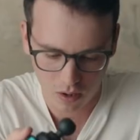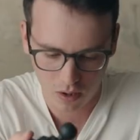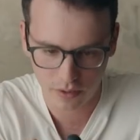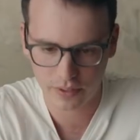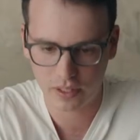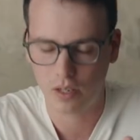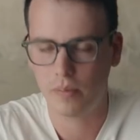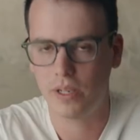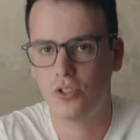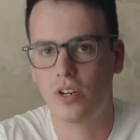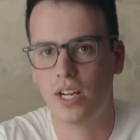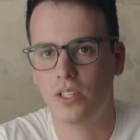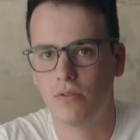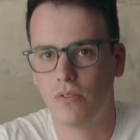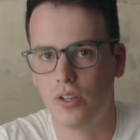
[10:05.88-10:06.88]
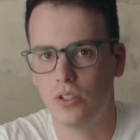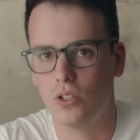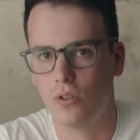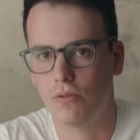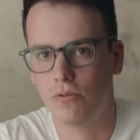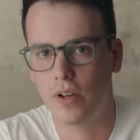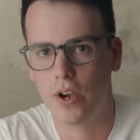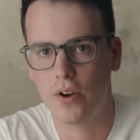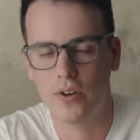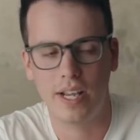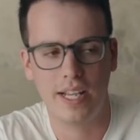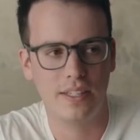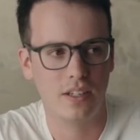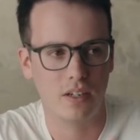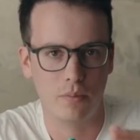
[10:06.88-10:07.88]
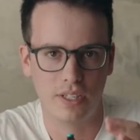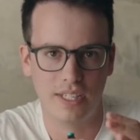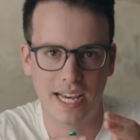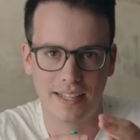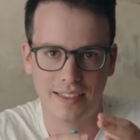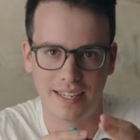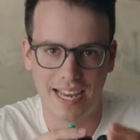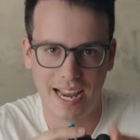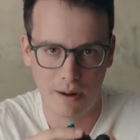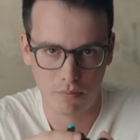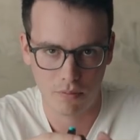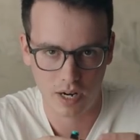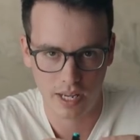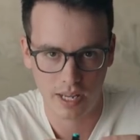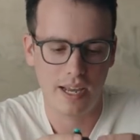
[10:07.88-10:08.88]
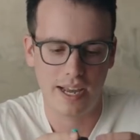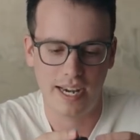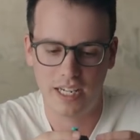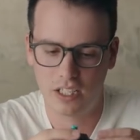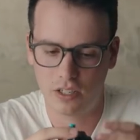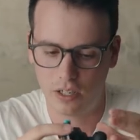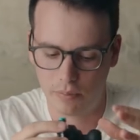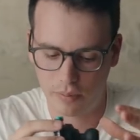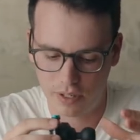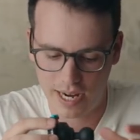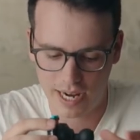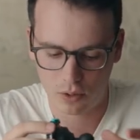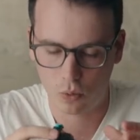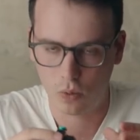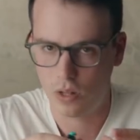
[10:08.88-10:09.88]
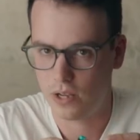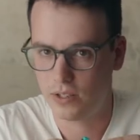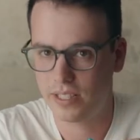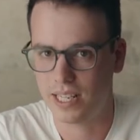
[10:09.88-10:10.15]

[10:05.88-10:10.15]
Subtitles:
aren't going to be transferred to your phone. It's going to protect the camera and it's going to protect all of those